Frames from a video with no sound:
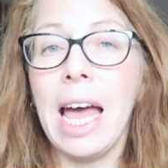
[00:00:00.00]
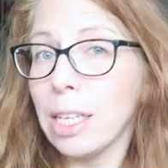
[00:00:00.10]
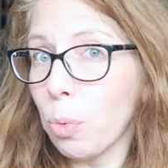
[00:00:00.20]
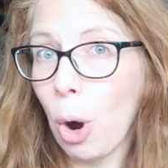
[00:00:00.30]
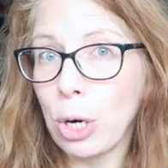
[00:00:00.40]

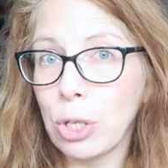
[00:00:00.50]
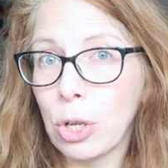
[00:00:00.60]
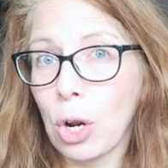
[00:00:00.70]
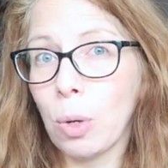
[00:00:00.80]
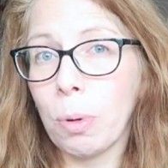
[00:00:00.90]
and a
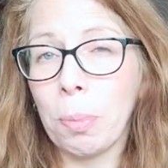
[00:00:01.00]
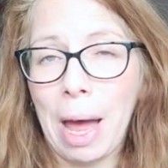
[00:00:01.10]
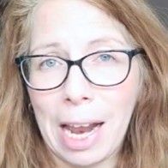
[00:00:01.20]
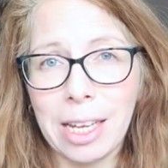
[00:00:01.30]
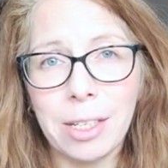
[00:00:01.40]
water-soluble
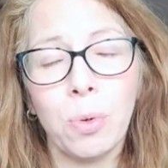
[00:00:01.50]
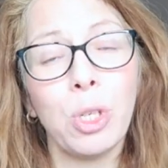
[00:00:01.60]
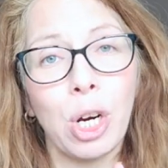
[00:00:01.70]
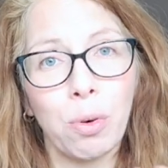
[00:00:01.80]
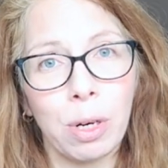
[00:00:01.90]
palette,
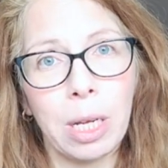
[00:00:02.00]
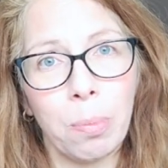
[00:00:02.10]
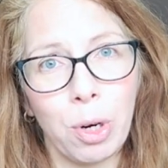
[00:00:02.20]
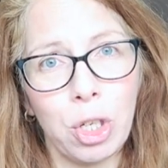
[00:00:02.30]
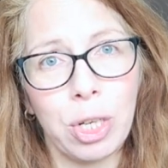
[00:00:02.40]
which I really
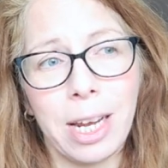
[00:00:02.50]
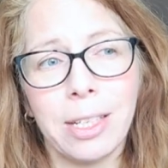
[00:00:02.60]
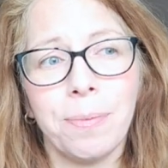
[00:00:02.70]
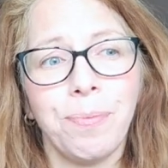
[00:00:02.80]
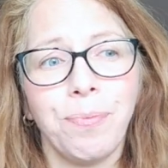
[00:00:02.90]

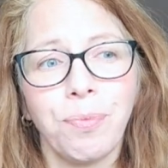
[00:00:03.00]
appreciate.